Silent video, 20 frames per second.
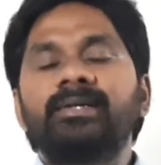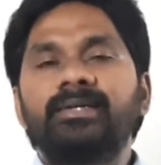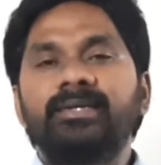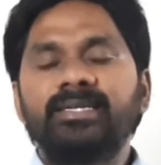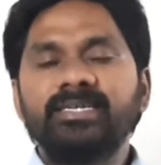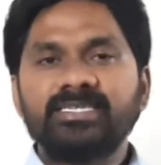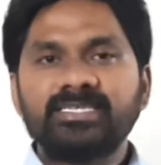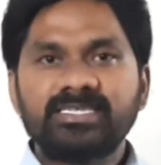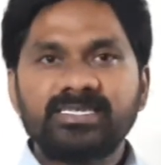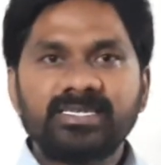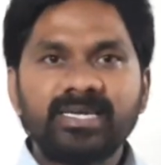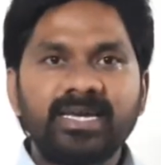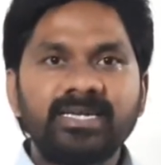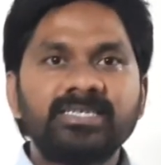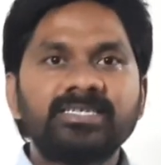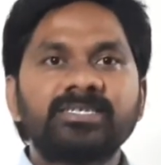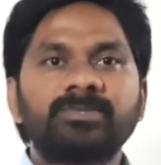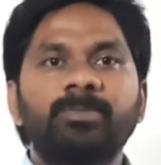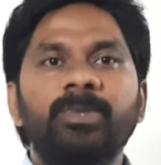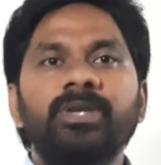
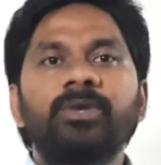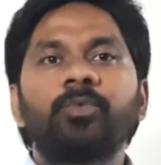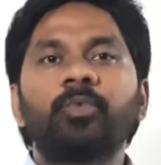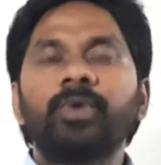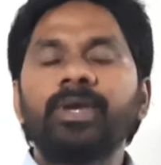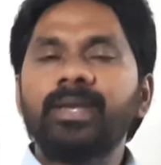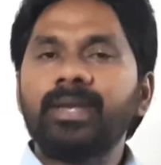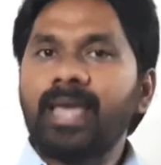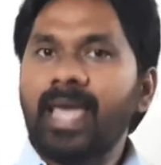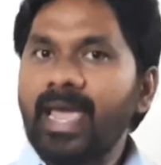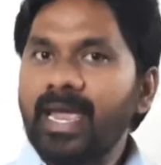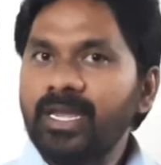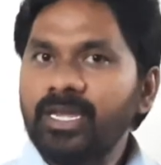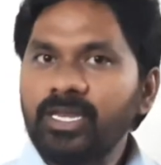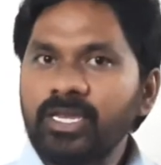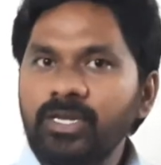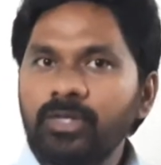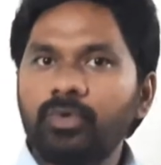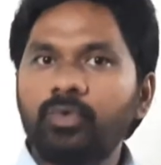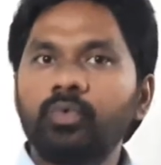distance between
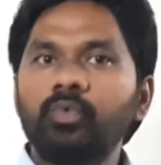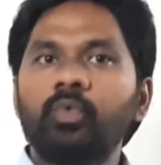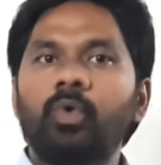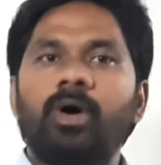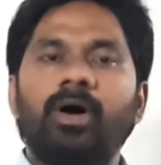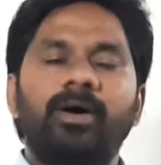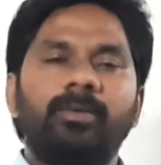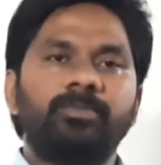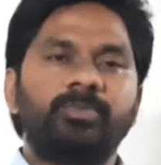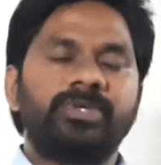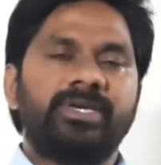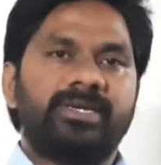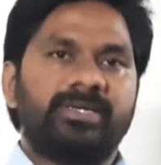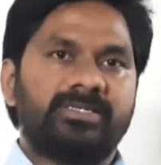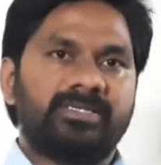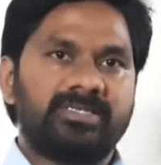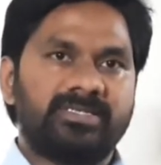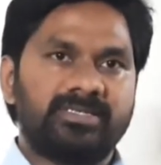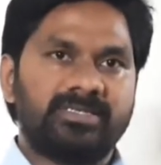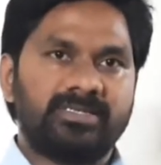any two
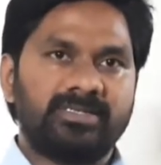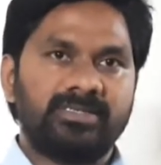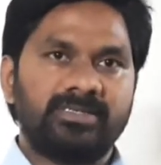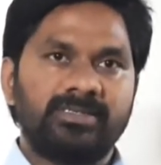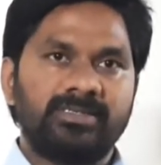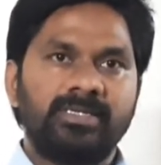objects.